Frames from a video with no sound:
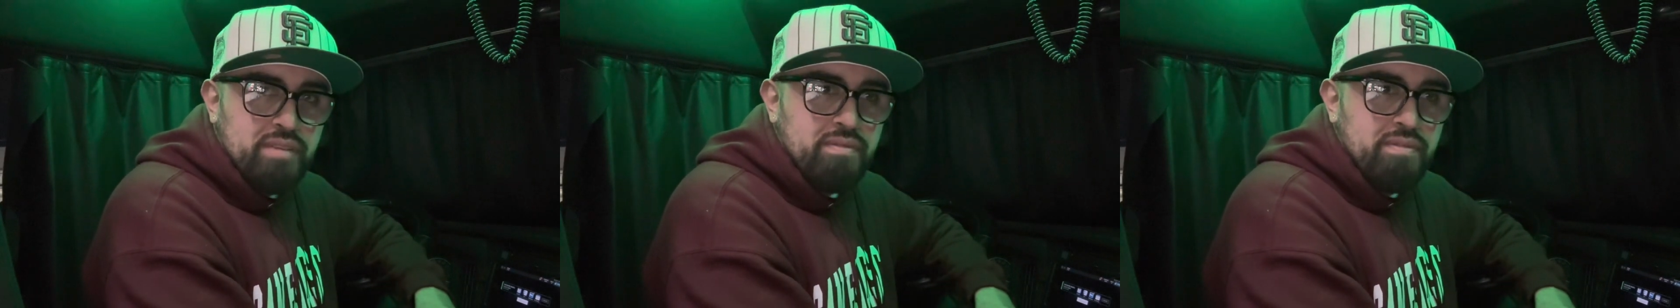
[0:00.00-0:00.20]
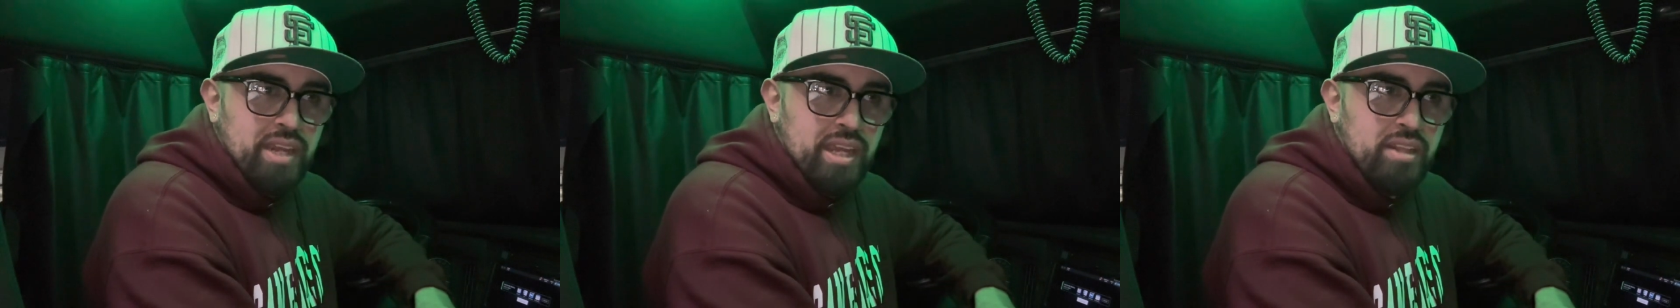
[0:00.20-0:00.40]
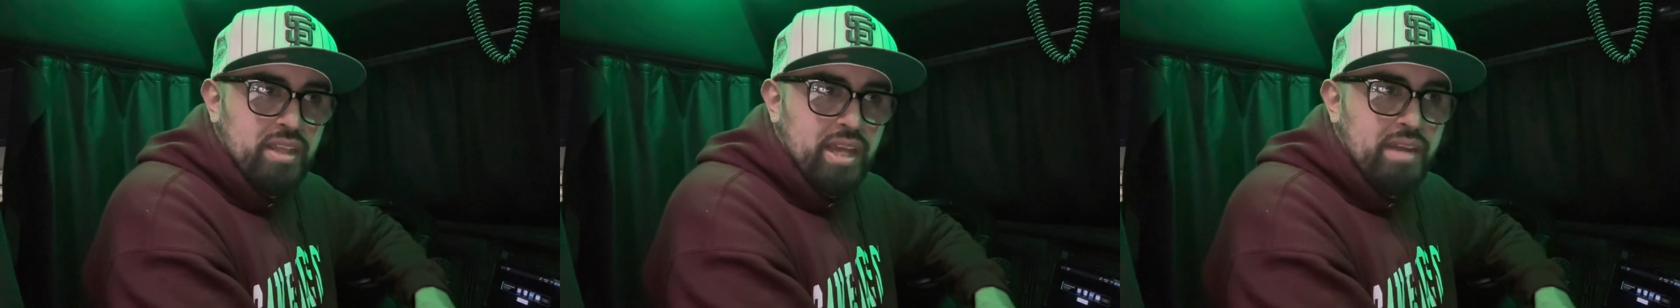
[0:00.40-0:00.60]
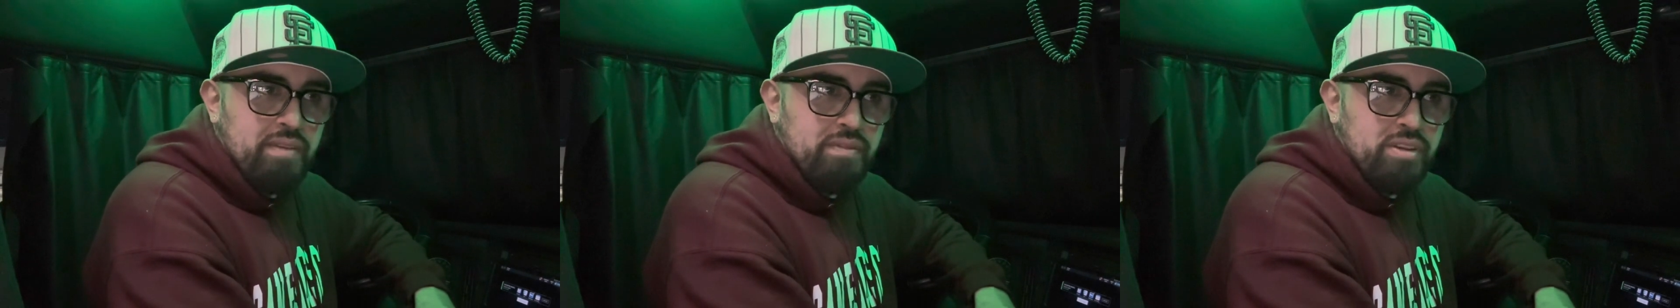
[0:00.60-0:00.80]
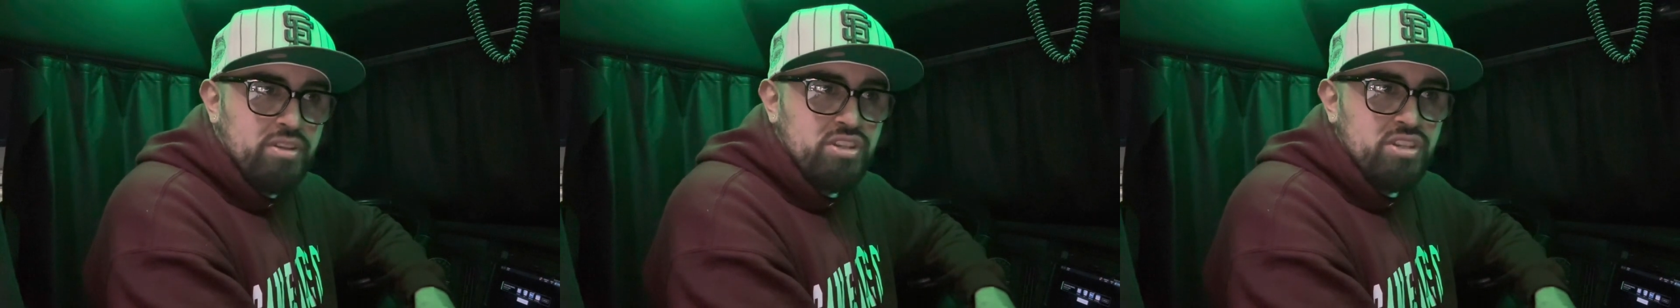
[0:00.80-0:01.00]
van life
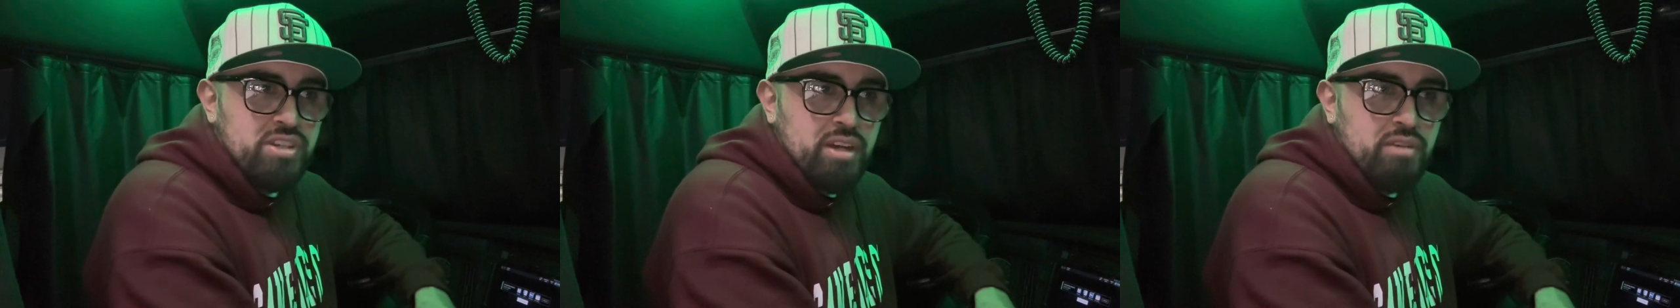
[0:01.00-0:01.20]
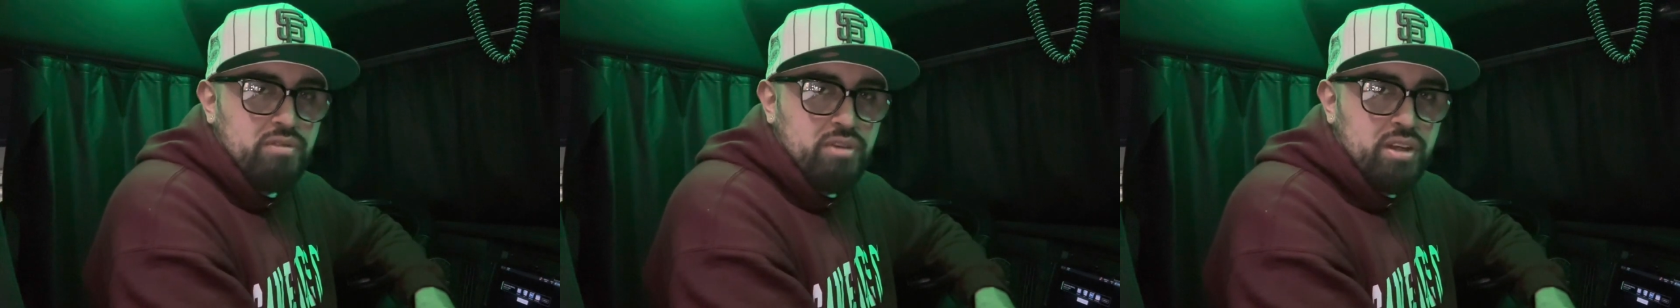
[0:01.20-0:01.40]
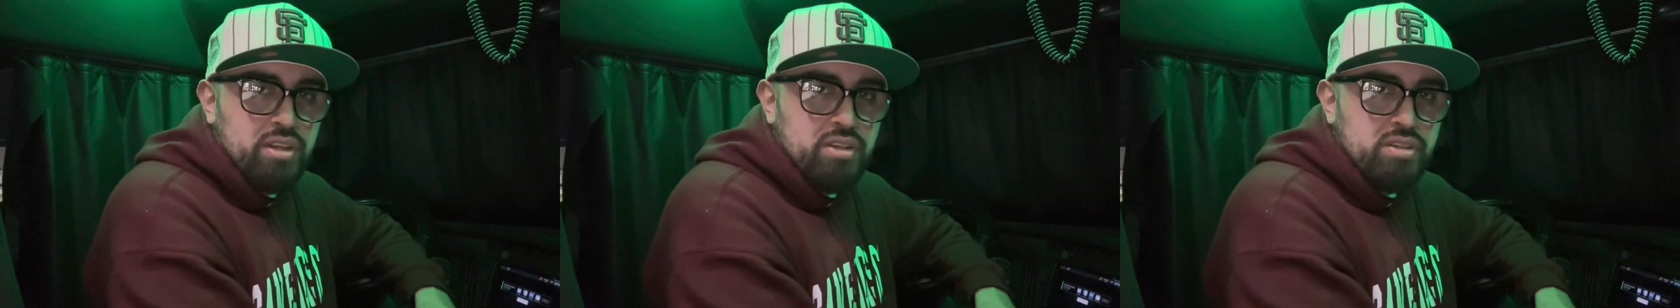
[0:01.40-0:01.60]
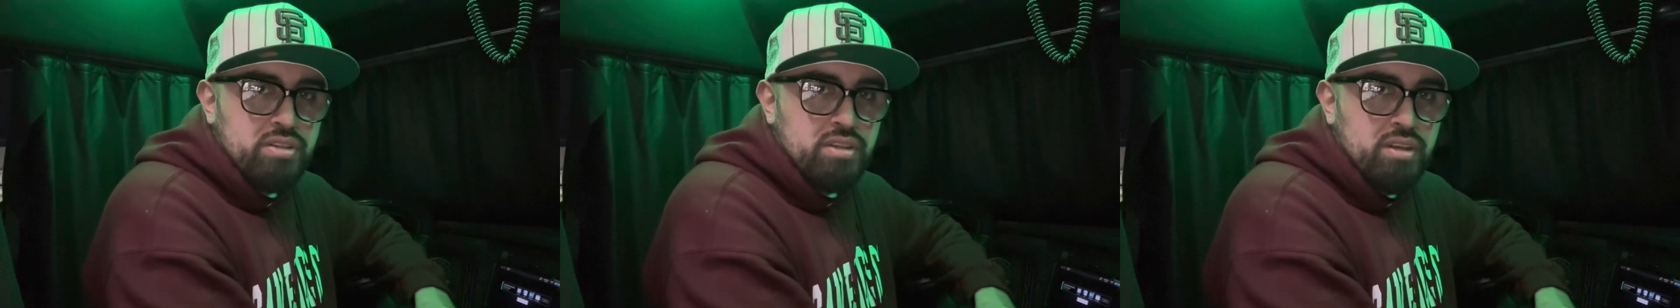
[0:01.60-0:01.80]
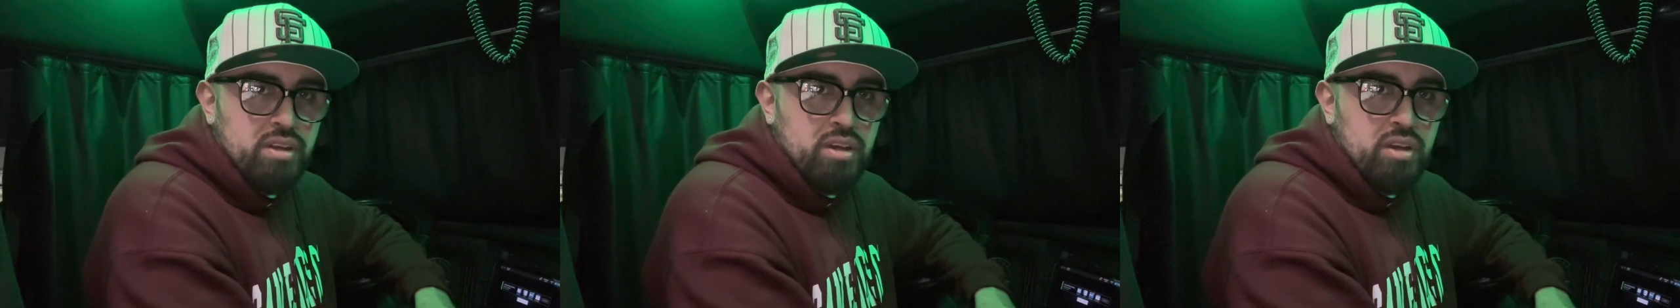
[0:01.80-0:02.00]
on steroids
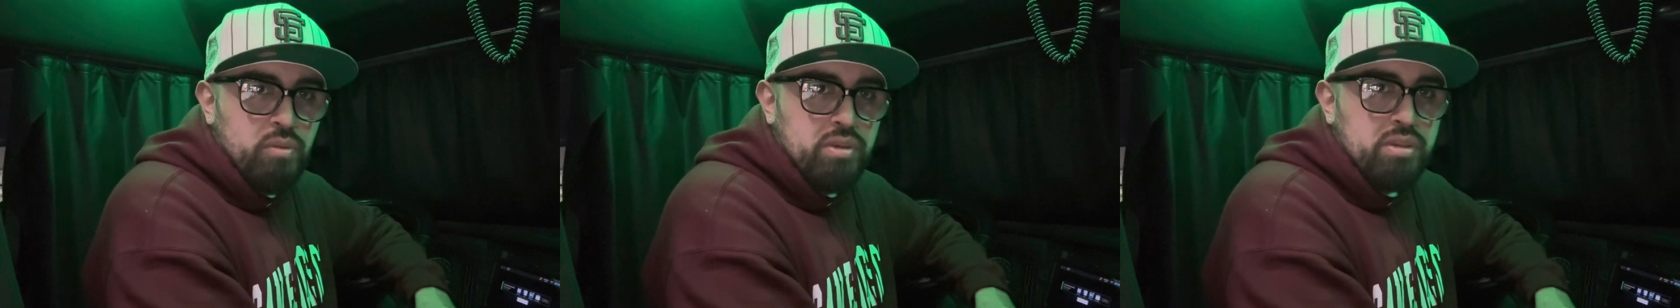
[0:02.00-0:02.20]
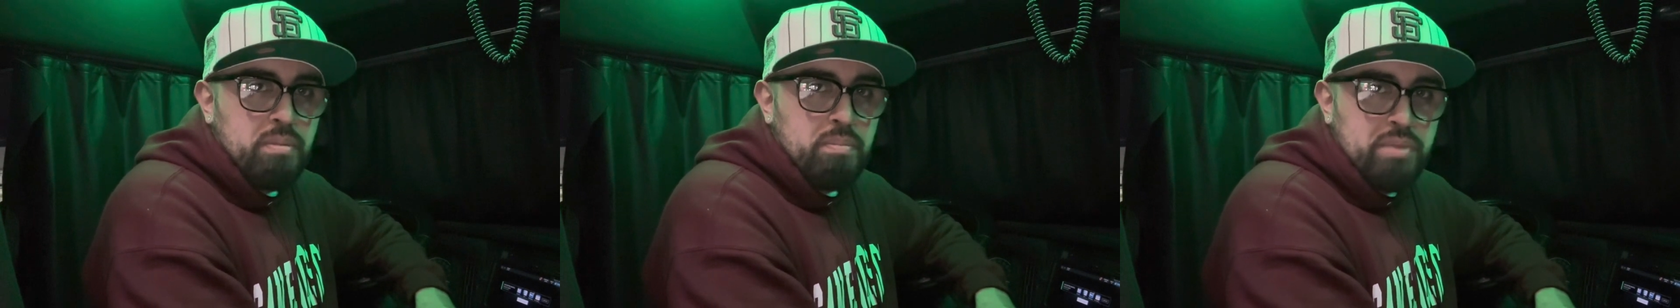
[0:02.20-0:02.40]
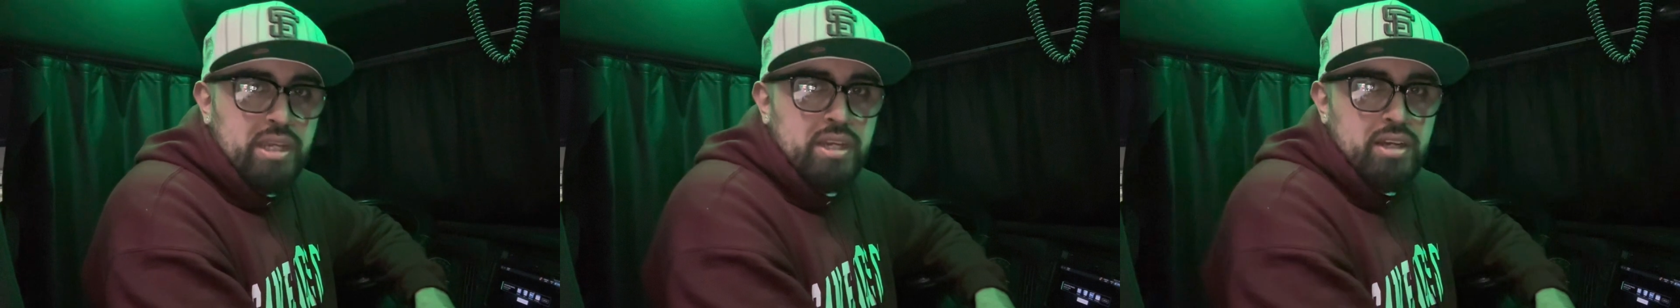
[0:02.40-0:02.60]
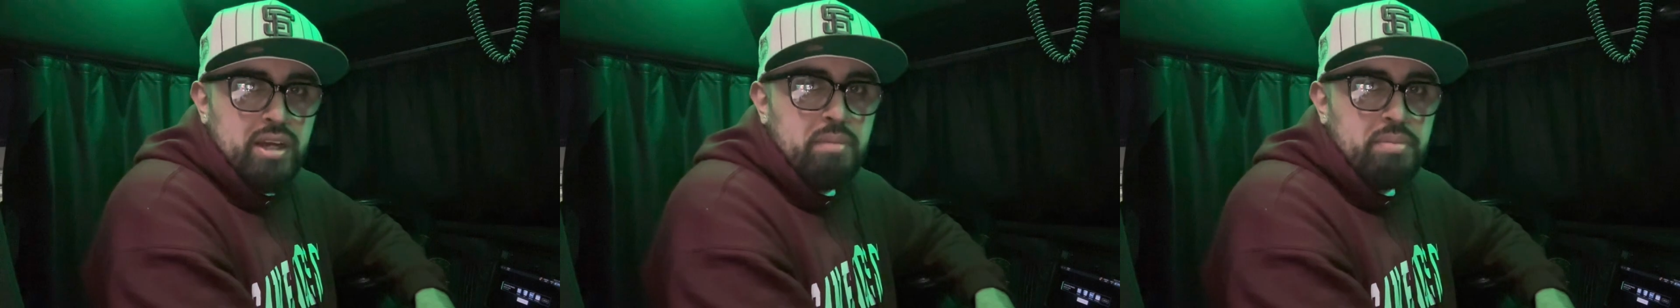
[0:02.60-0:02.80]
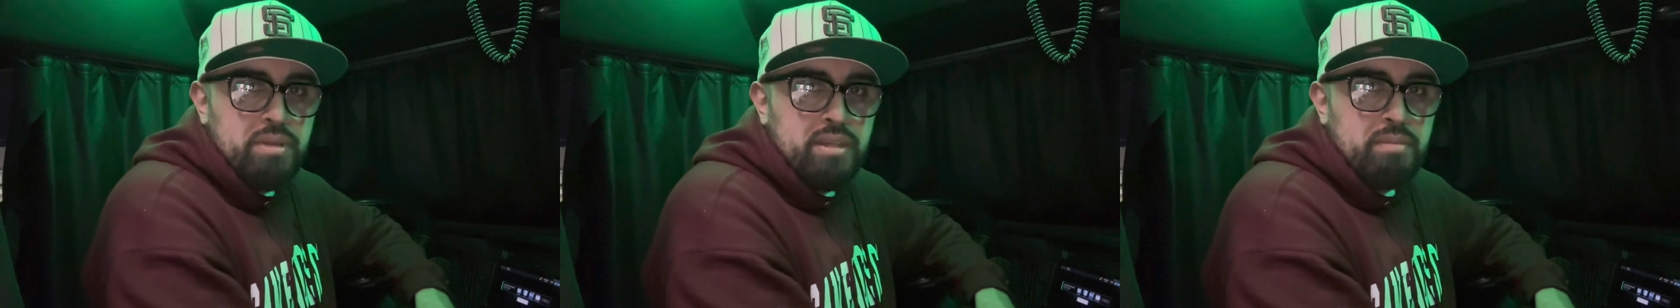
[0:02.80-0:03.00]
with a big
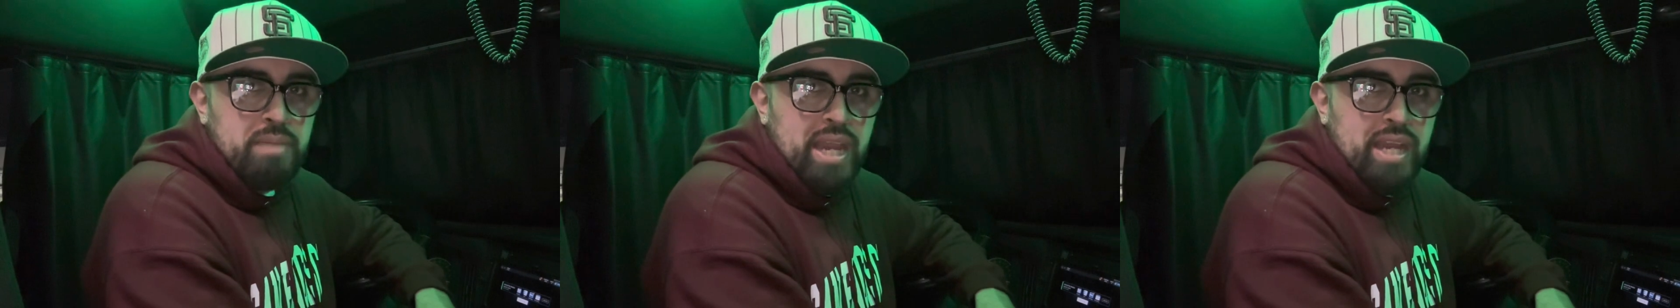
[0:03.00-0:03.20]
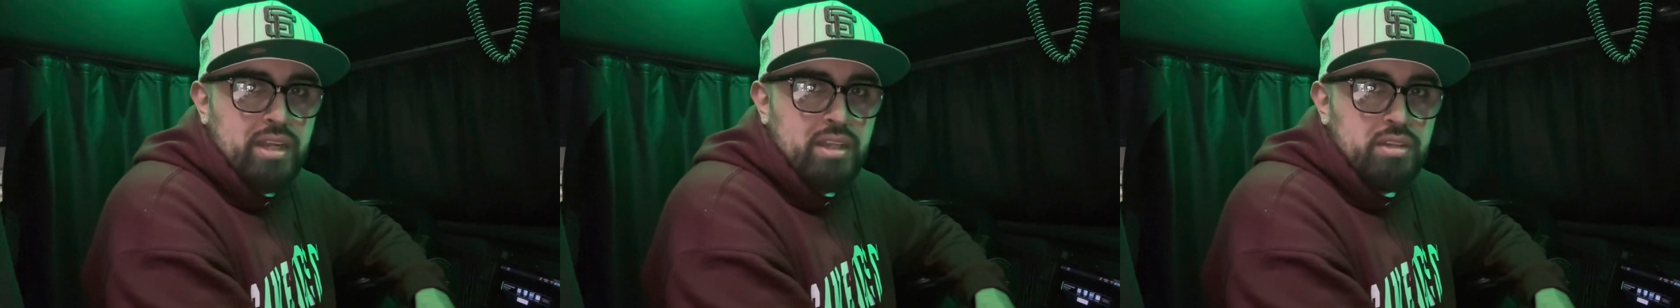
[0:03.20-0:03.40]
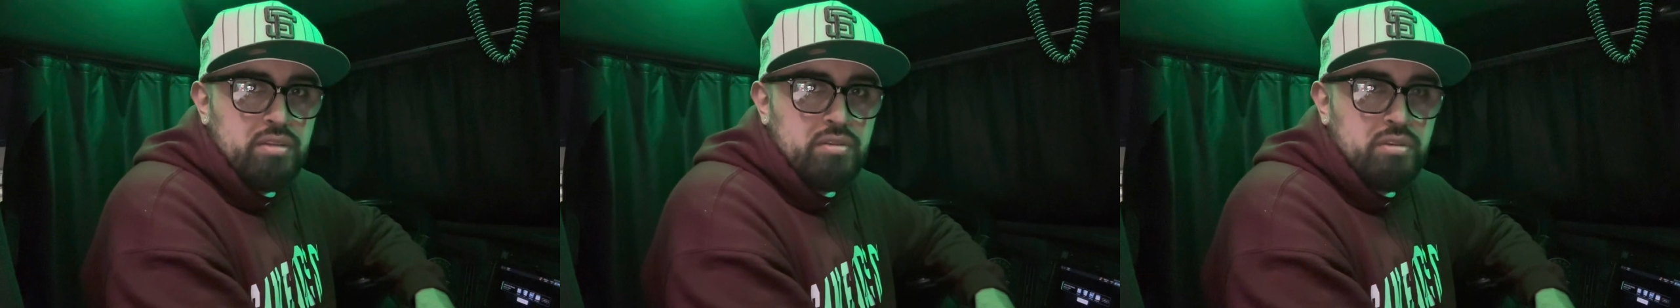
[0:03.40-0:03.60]
company backing you.